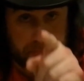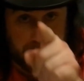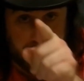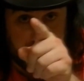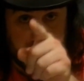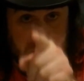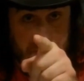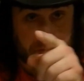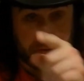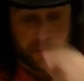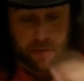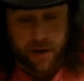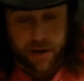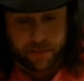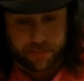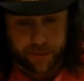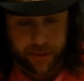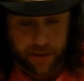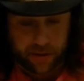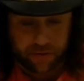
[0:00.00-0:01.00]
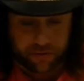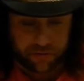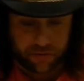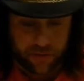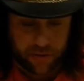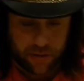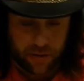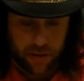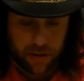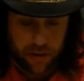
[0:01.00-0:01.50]
these are my picks:
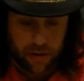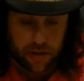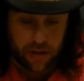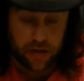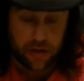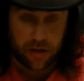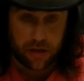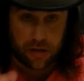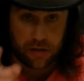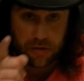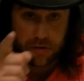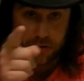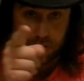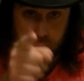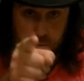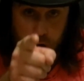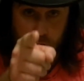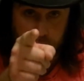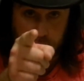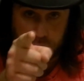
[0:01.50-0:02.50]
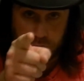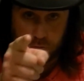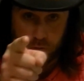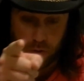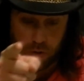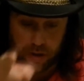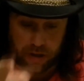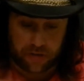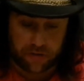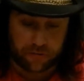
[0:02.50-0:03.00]
the Rock and
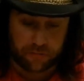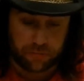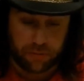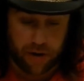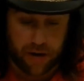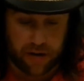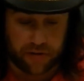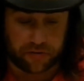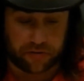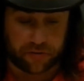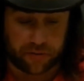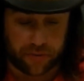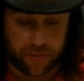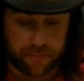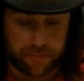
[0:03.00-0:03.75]
Roll Express,